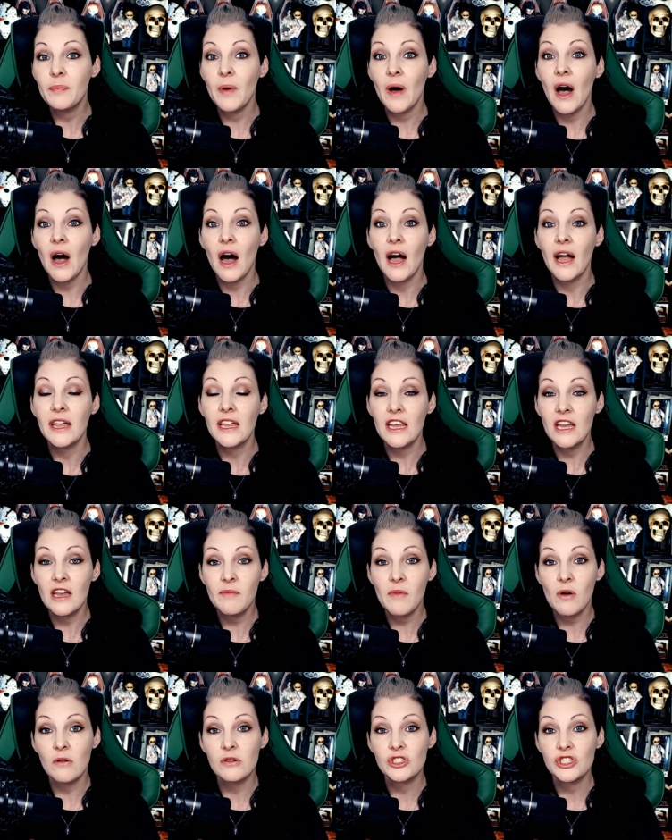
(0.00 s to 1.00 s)
uh,
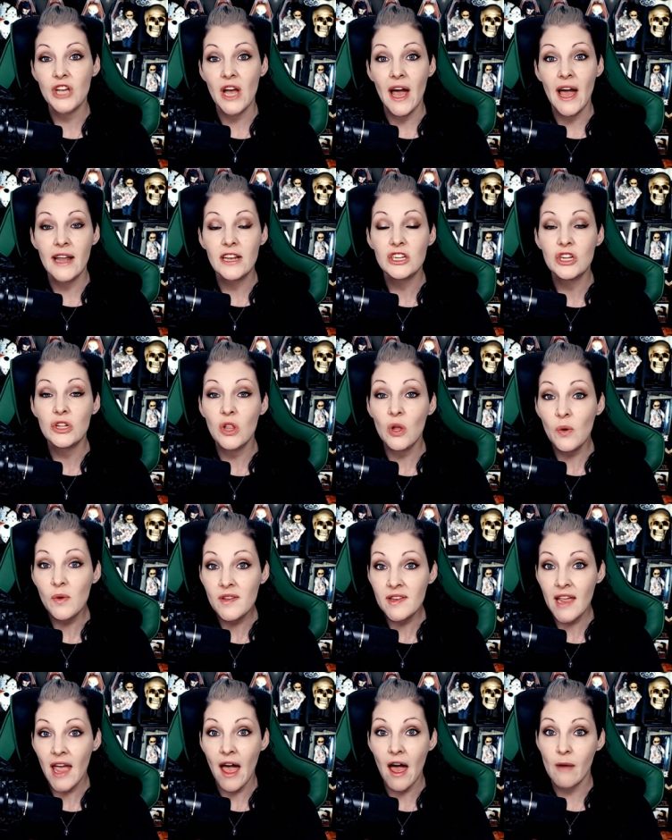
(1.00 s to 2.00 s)
emote chat, closed
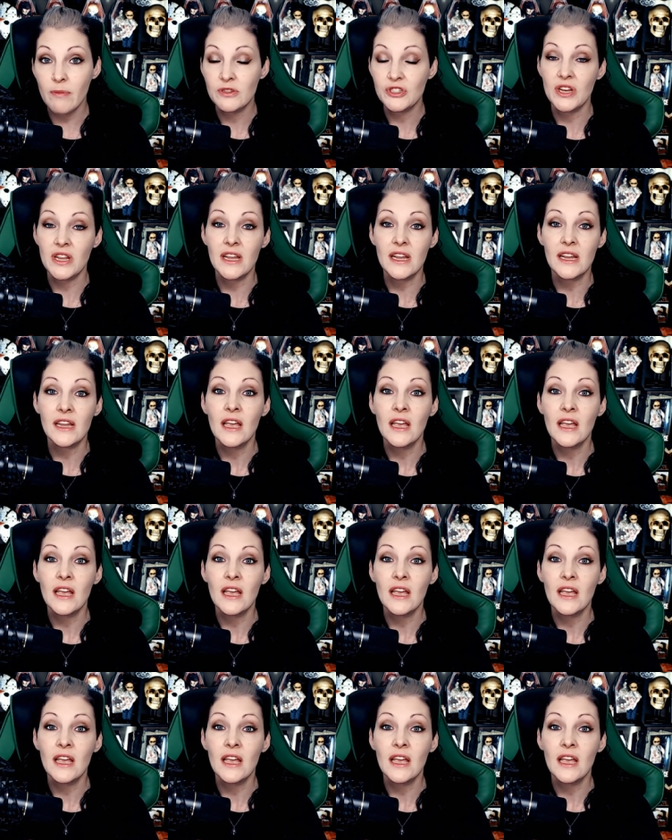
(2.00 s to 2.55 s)
captioning,